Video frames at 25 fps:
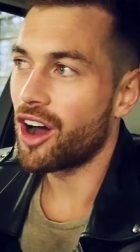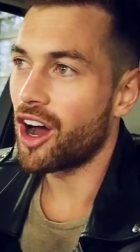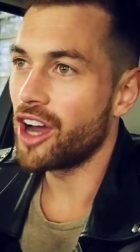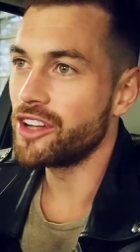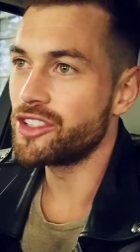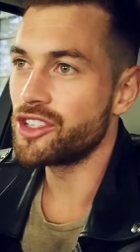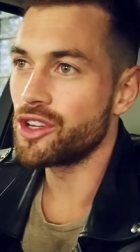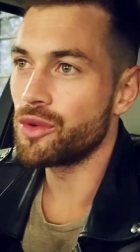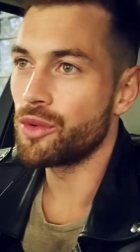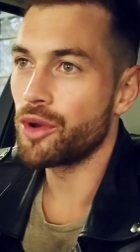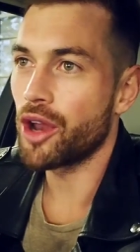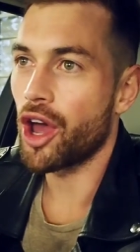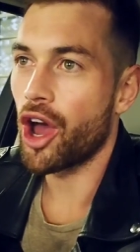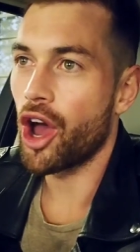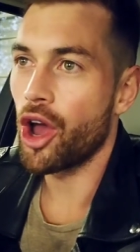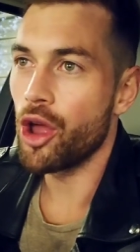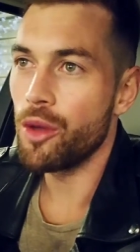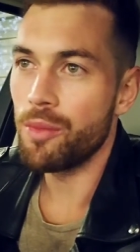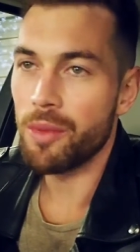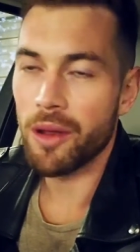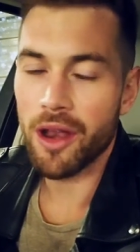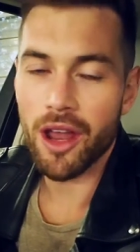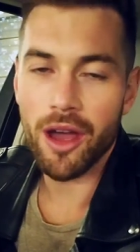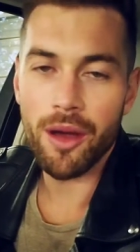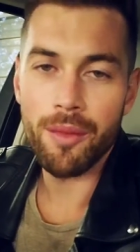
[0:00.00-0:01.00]
I do want to
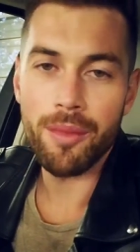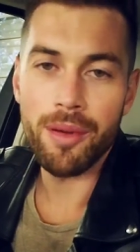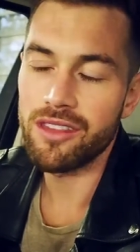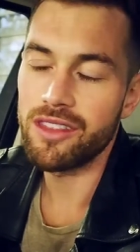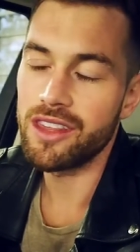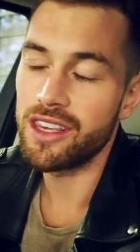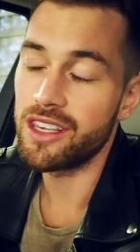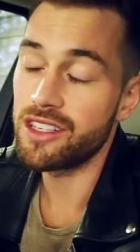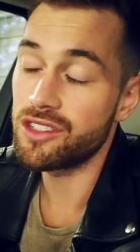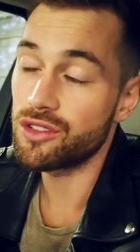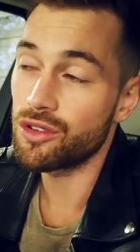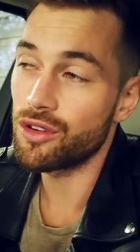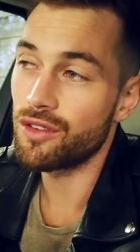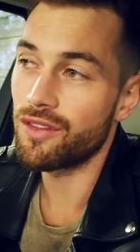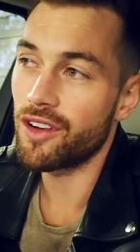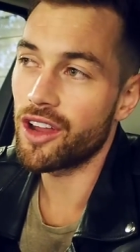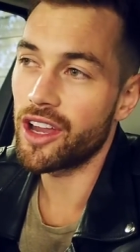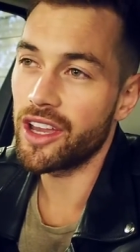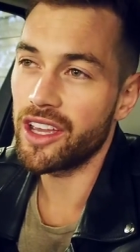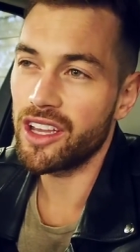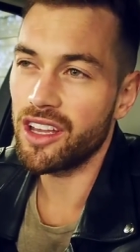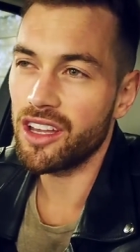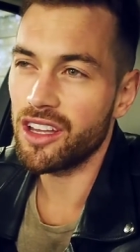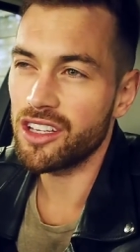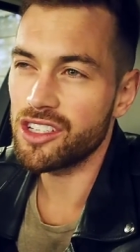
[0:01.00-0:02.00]
open up the sort of
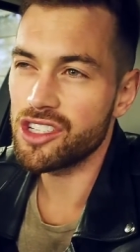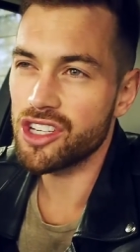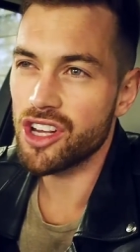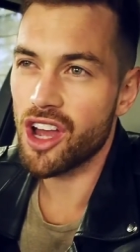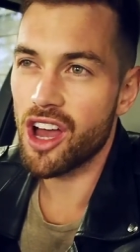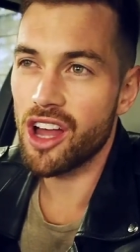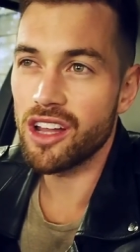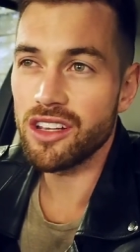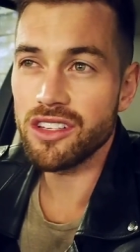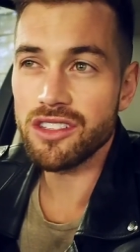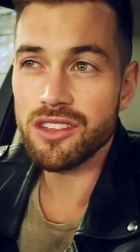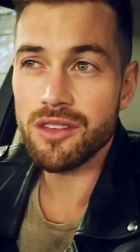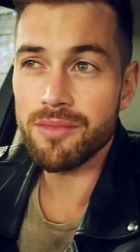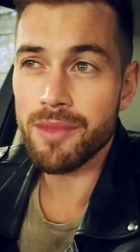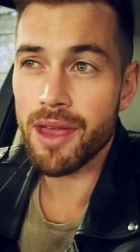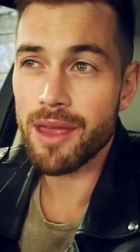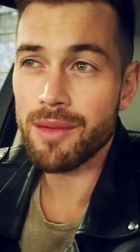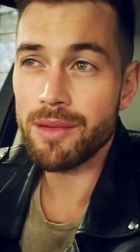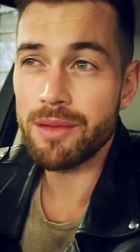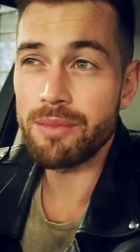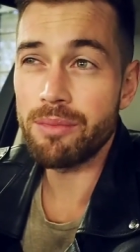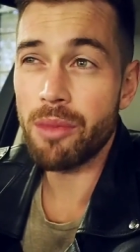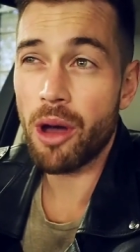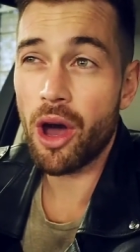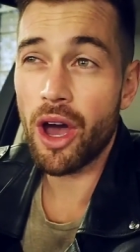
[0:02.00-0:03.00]
like chance to
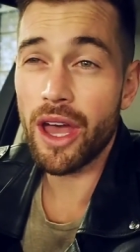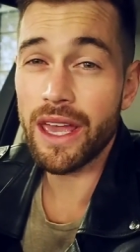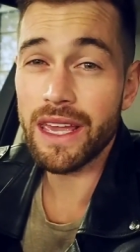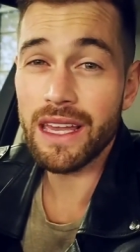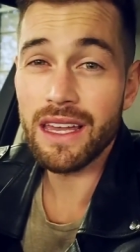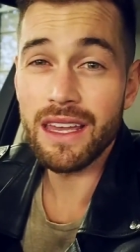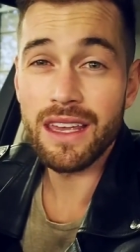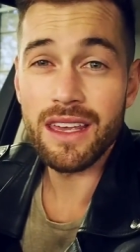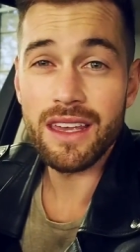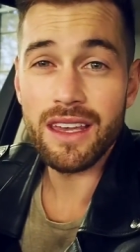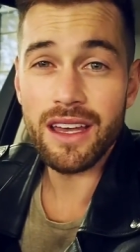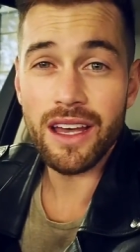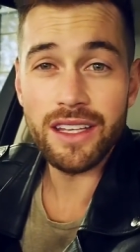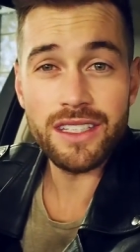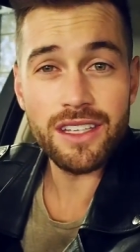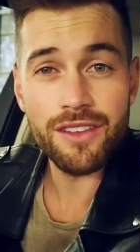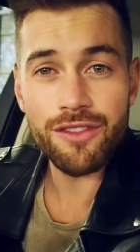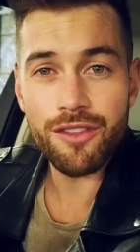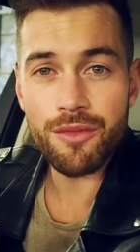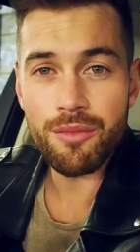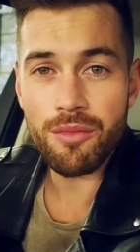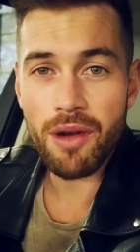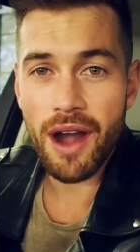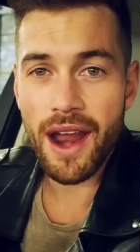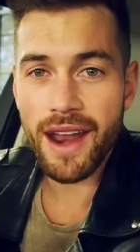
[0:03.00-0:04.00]
maybe buy a
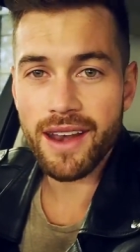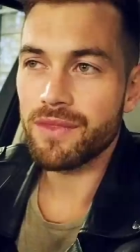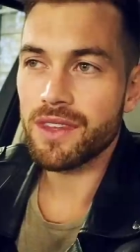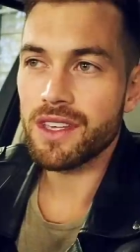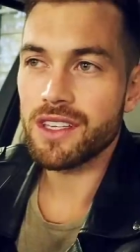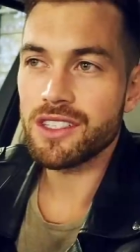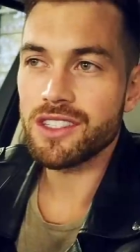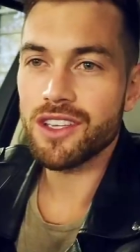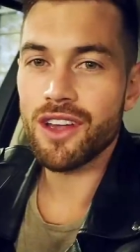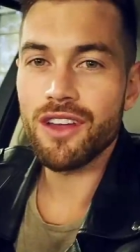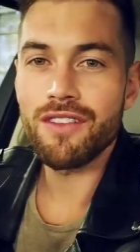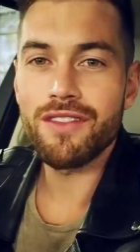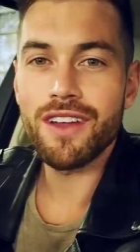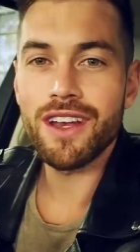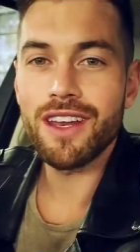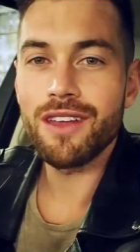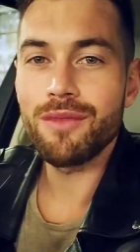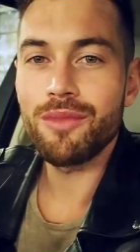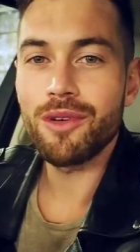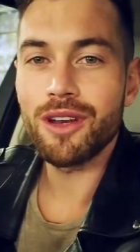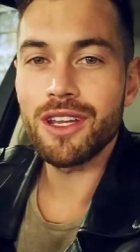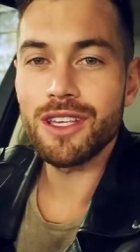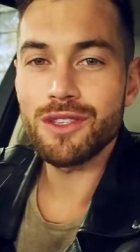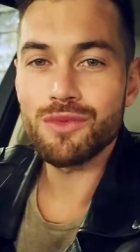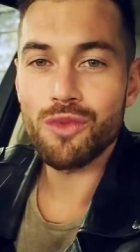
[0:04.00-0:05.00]
different brand. So if
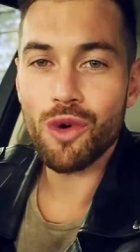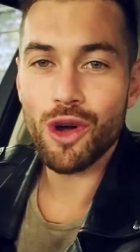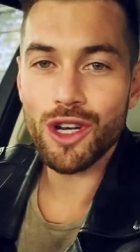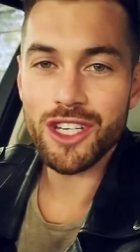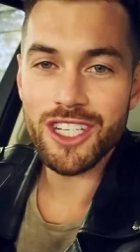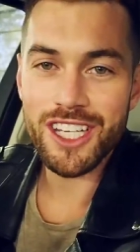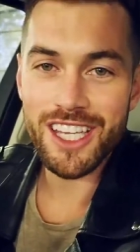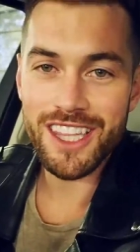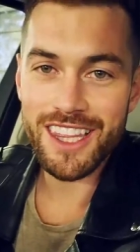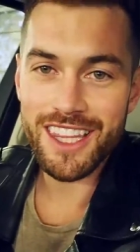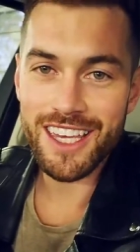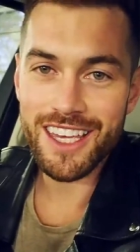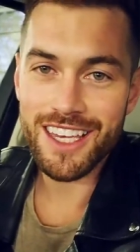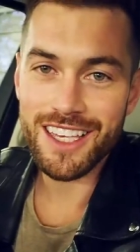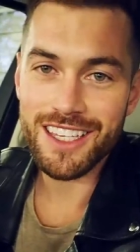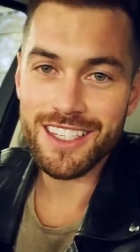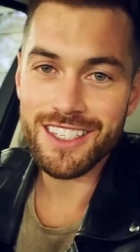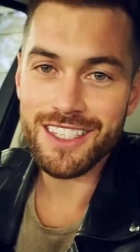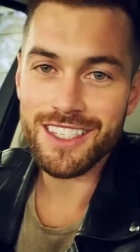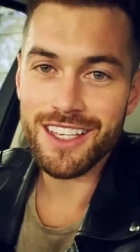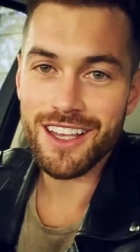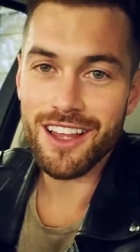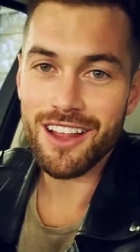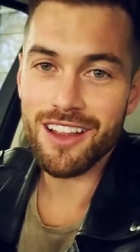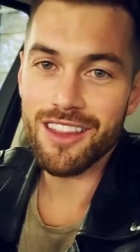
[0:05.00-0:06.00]
anybody's watching
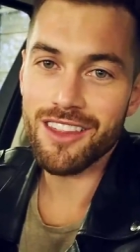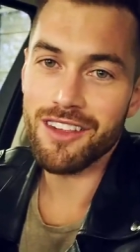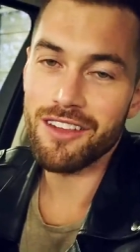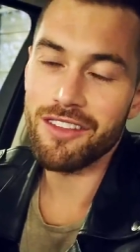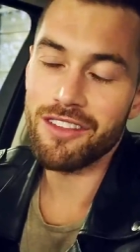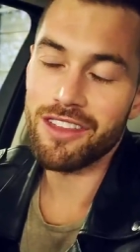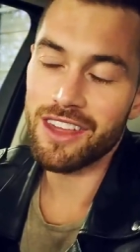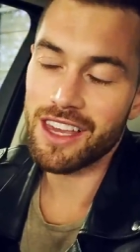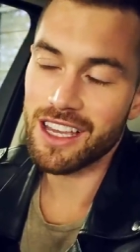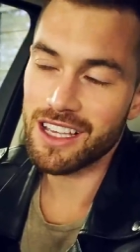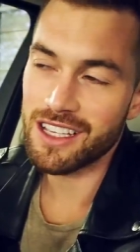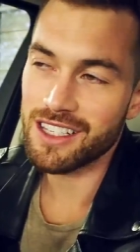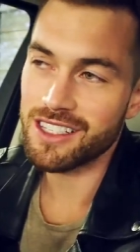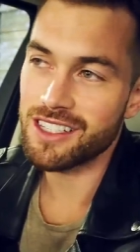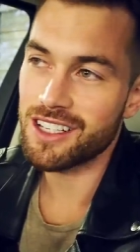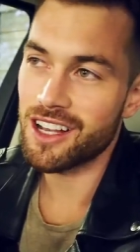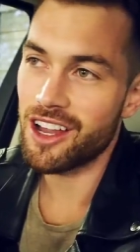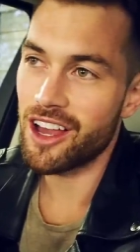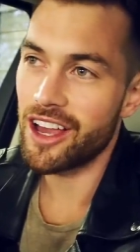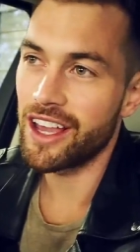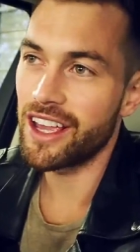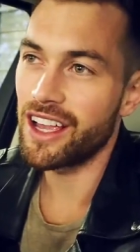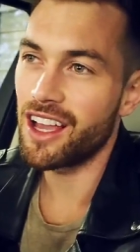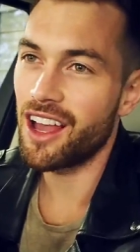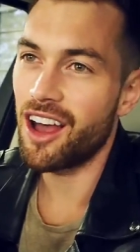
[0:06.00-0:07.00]
this that thinks
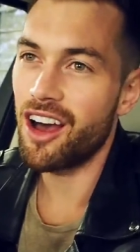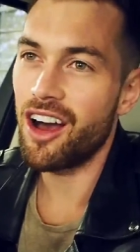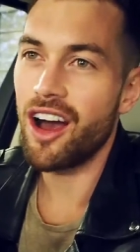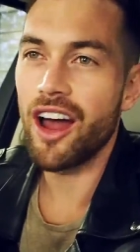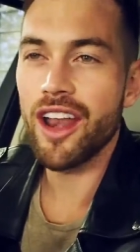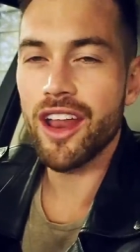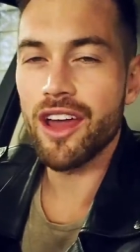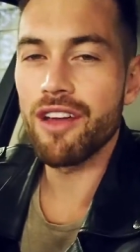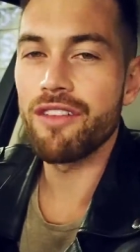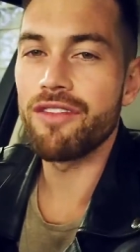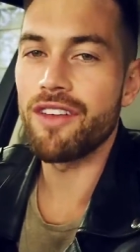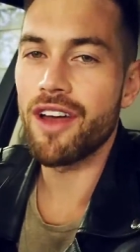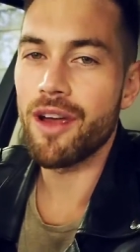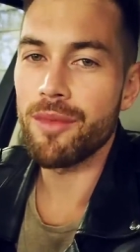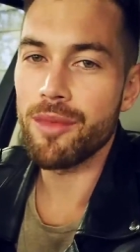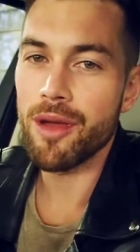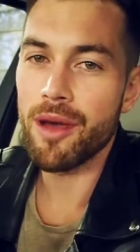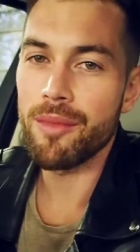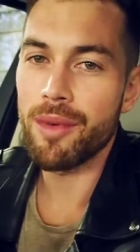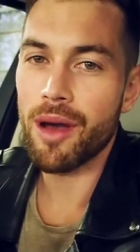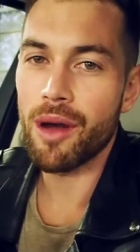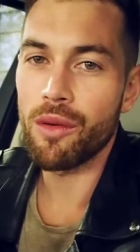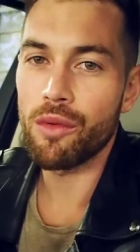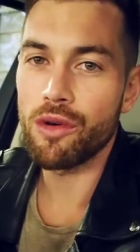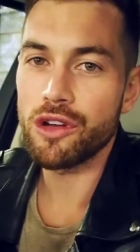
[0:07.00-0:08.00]
like I know a fair bit
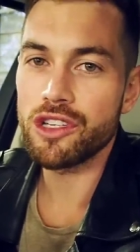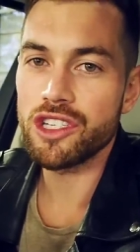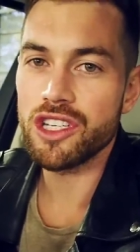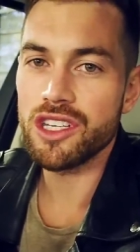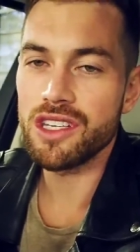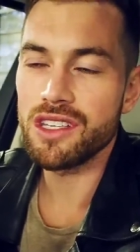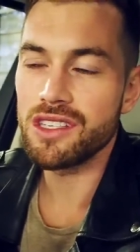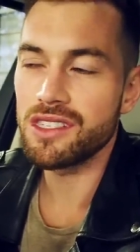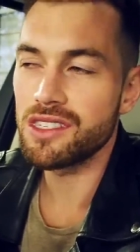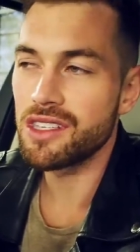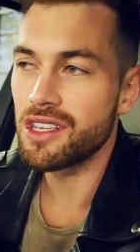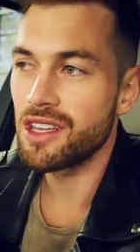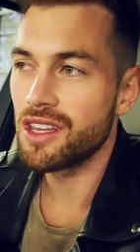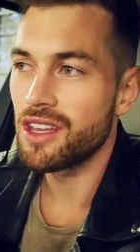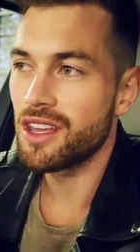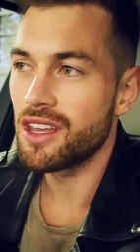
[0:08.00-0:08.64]
about watches